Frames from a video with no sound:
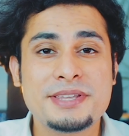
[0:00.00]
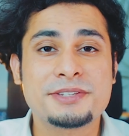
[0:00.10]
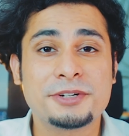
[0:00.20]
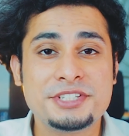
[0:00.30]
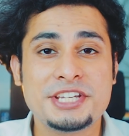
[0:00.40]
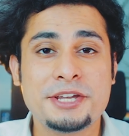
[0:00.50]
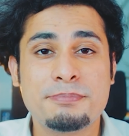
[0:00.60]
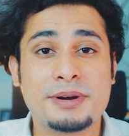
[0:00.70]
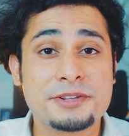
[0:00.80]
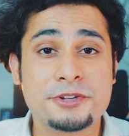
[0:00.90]
is so
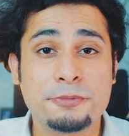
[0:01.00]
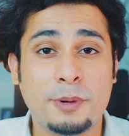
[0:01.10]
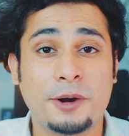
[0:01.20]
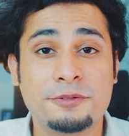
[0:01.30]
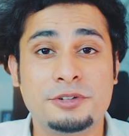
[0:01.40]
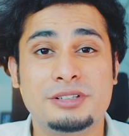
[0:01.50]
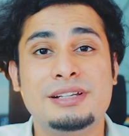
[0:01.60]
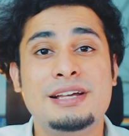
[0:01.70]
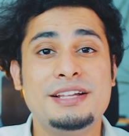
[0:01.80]
cheap but so powerful?